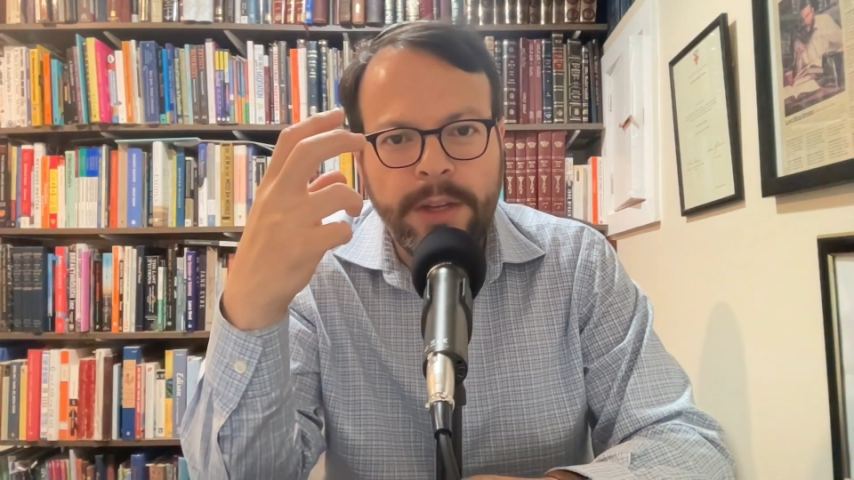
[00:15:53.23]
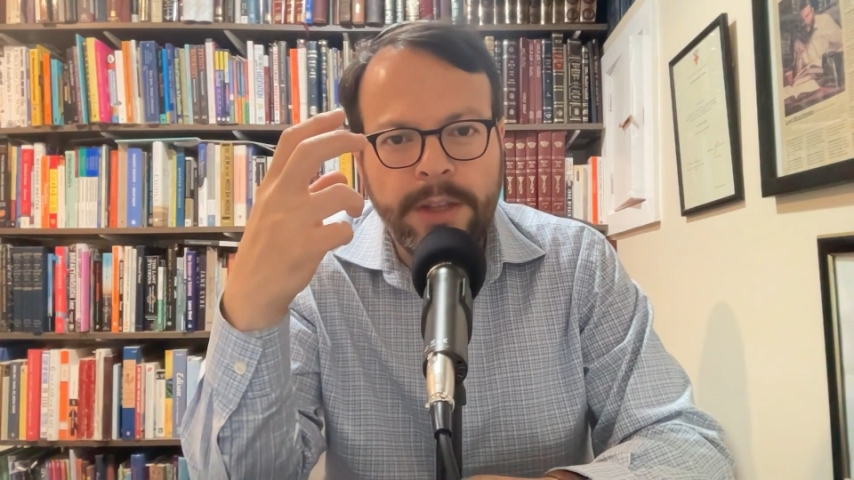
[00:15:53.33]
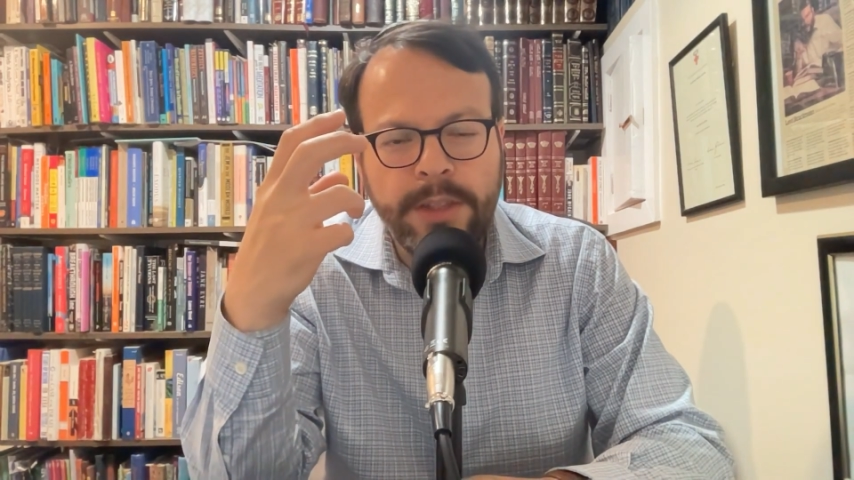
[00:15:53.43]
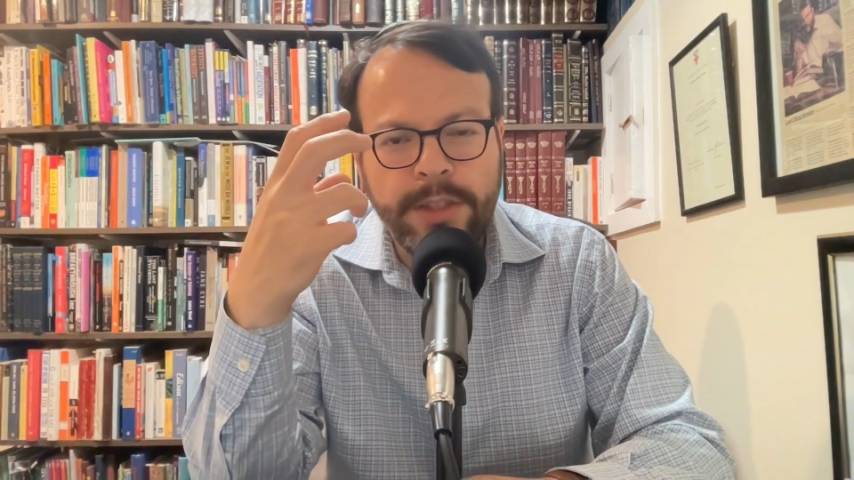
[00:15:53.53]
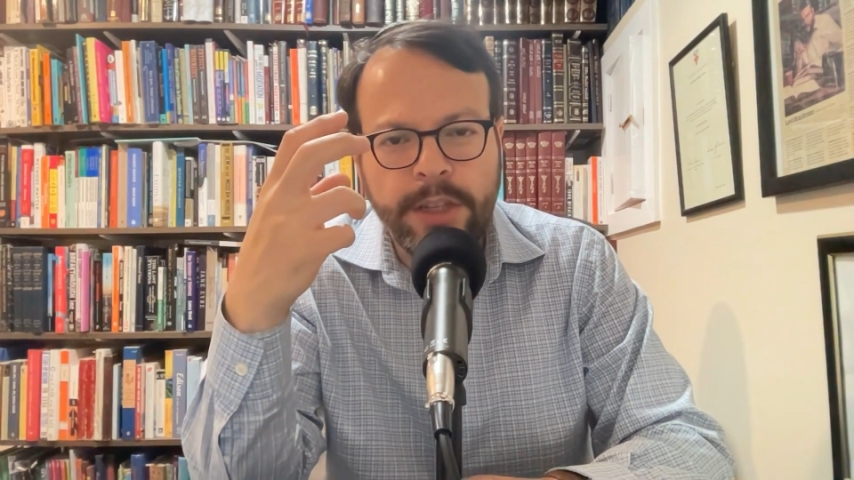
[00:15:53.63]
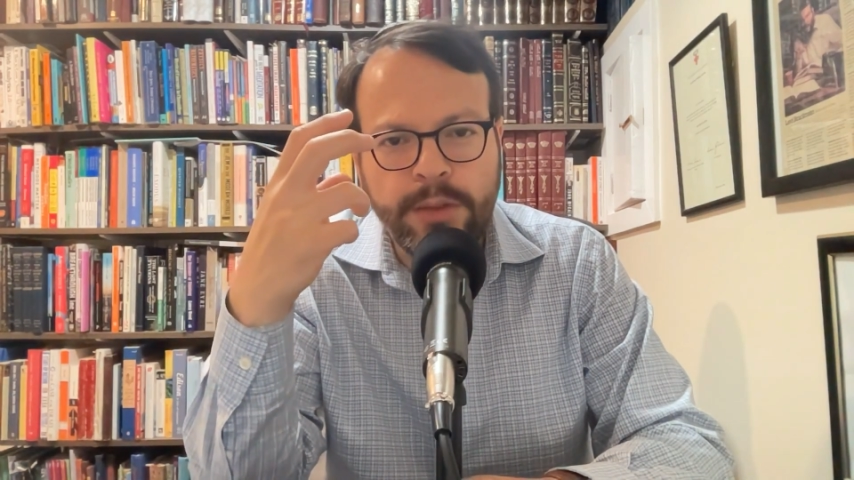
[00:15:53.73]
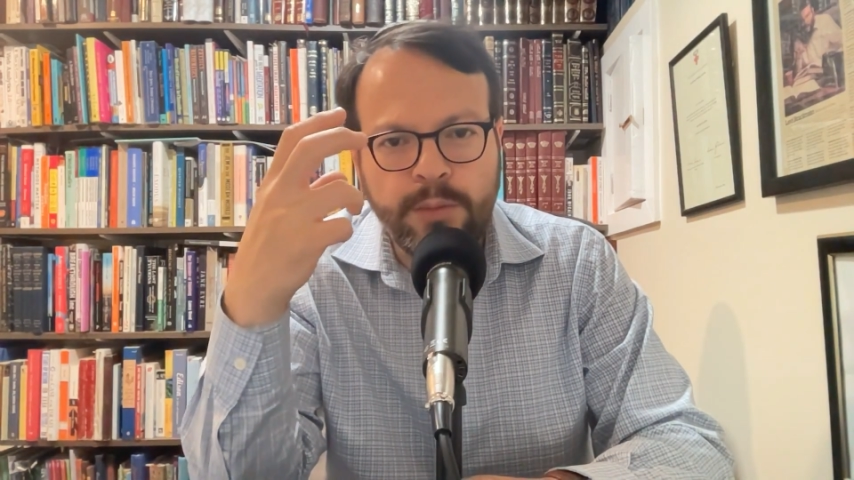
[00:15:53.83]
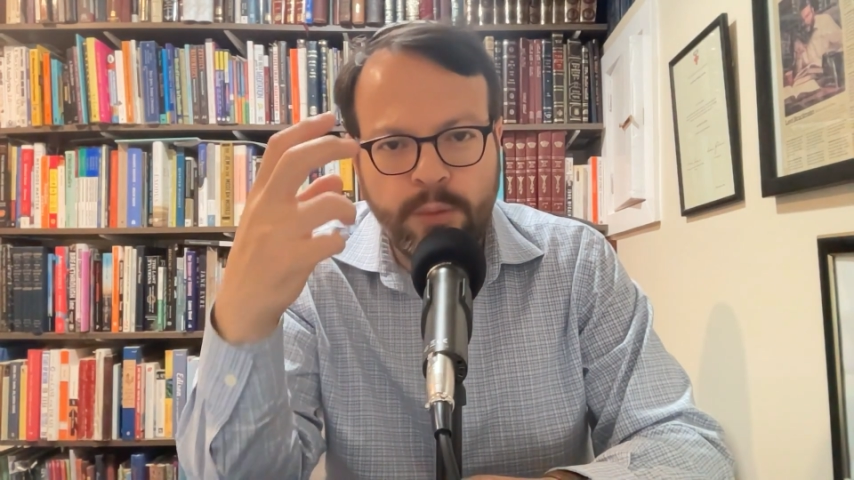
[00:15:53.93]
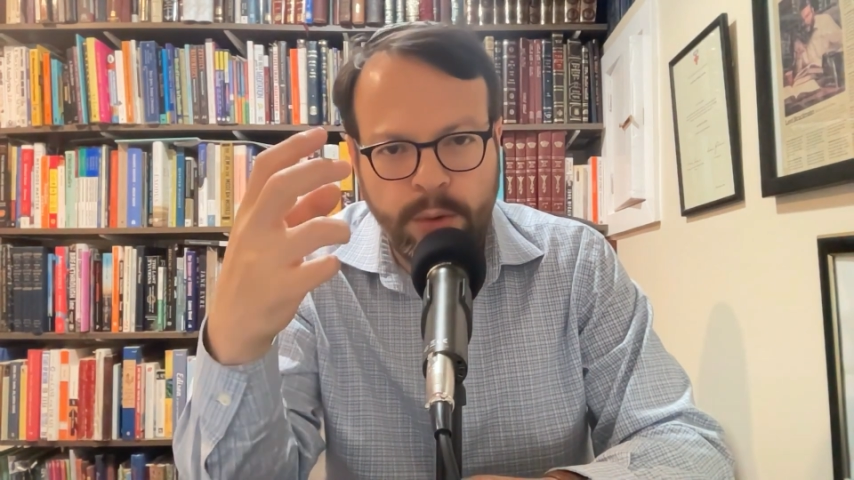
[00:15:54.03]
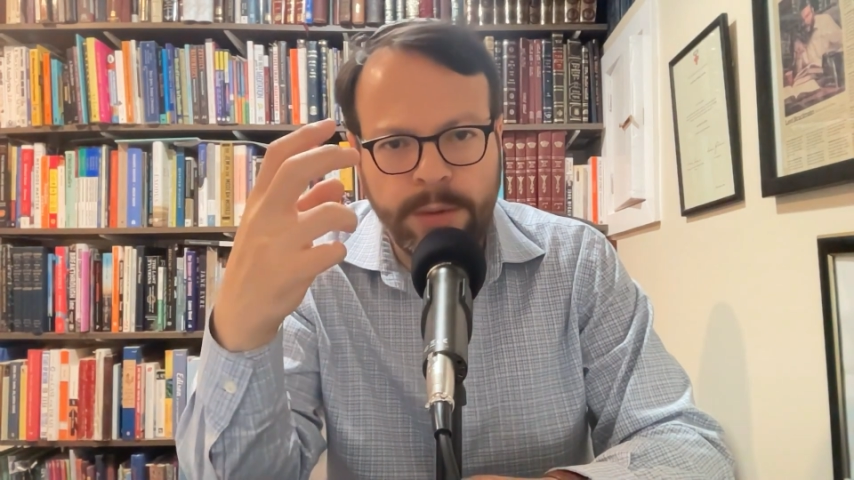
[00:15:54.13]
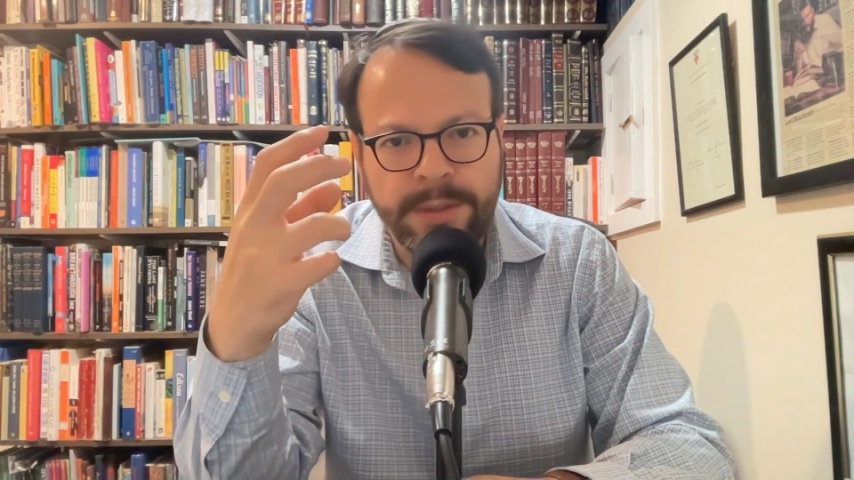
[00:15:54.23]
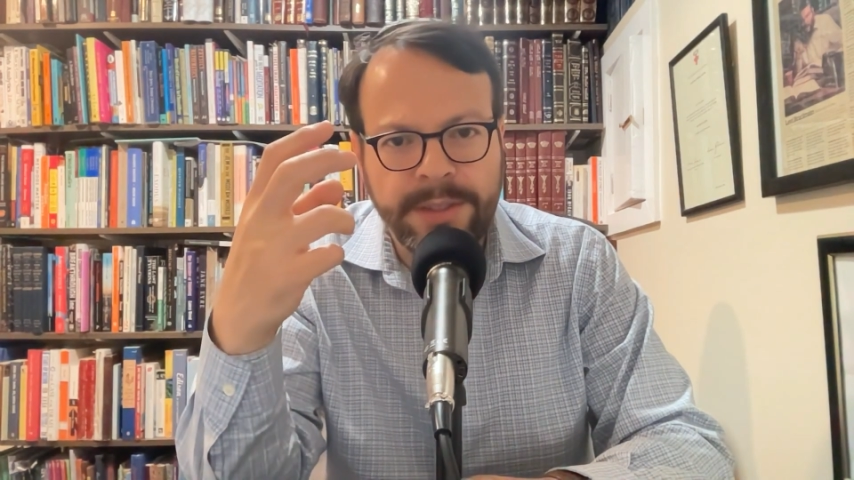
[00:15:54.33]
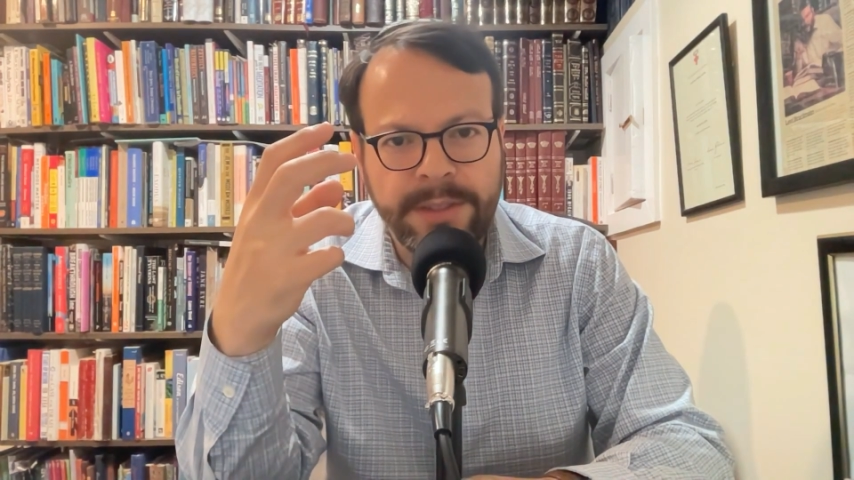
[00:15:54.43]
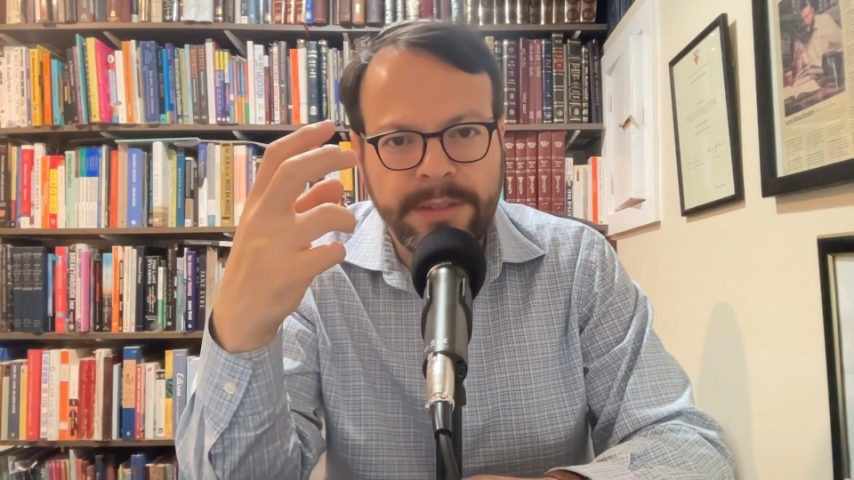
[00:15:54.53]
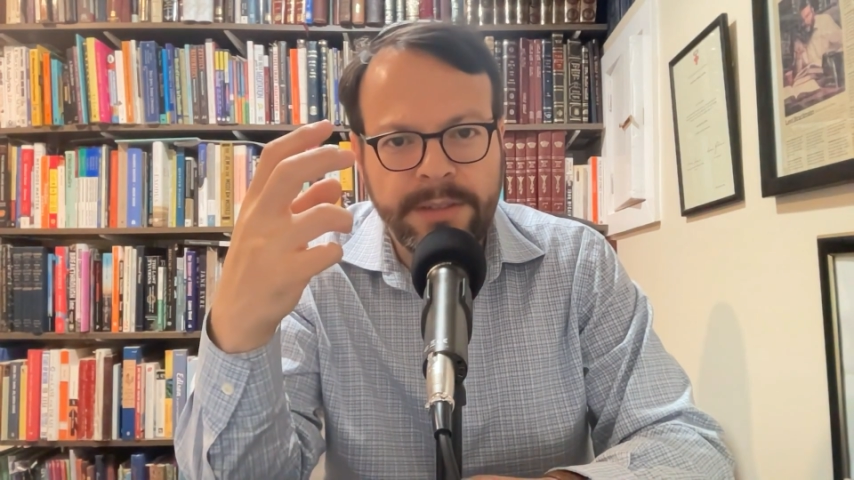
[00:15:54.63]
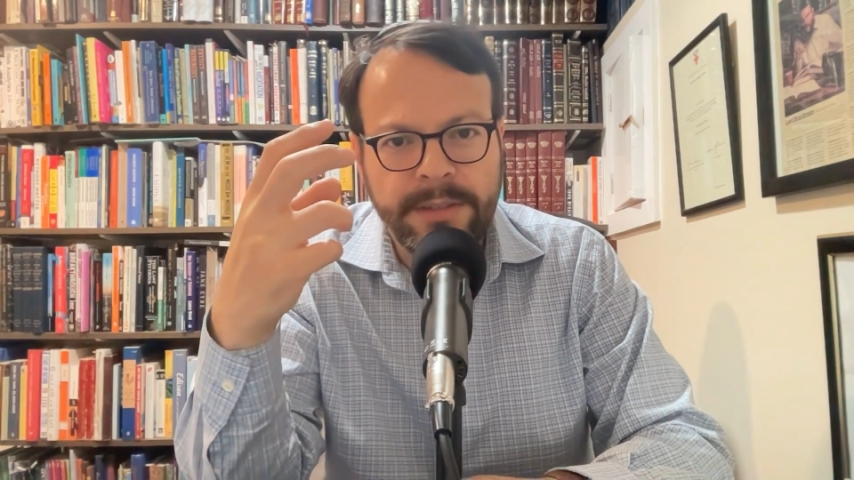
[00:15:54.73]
the certain rules,